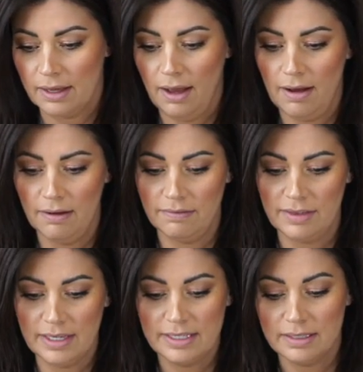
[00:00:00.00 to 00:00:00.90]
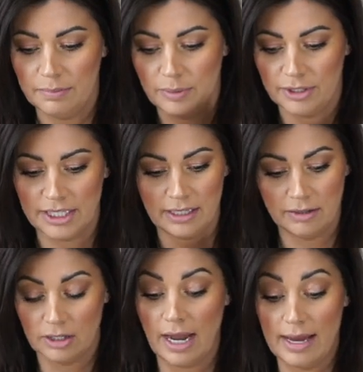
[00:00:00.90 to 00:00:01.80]
of these
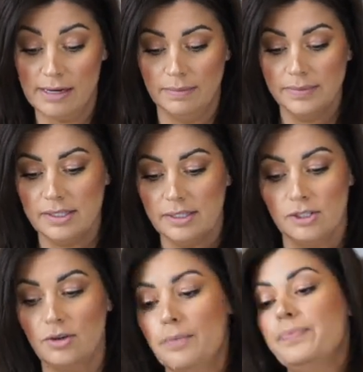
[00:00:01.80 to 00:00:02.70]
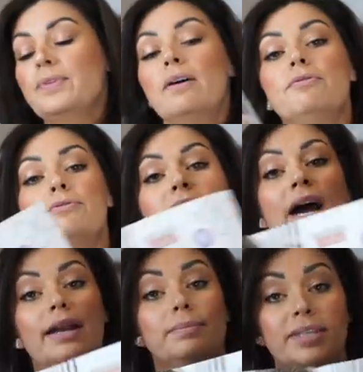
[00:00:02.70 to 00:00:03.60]
particular items. So of 3
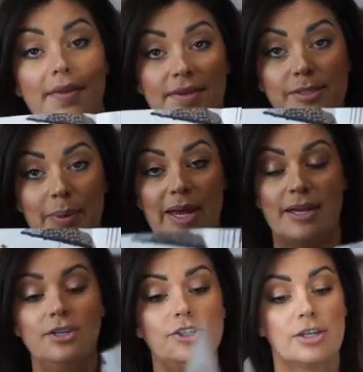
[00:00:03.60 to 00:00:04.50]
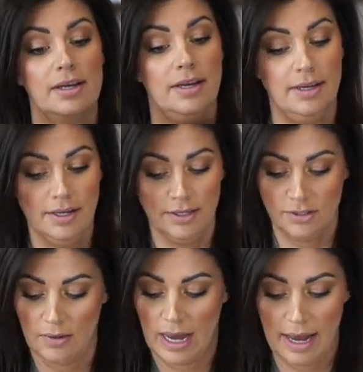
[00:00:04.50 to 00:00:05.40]
items on this page. So
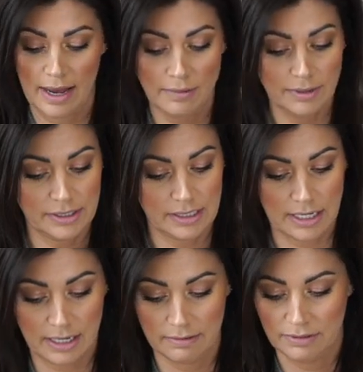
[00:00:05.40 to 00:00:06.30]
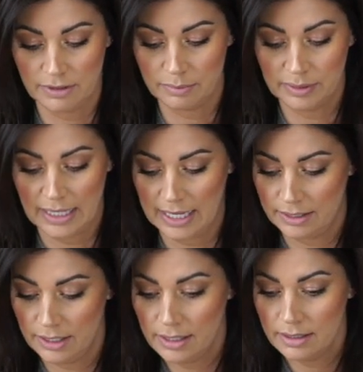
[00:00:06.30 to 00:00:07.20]
I received the planner,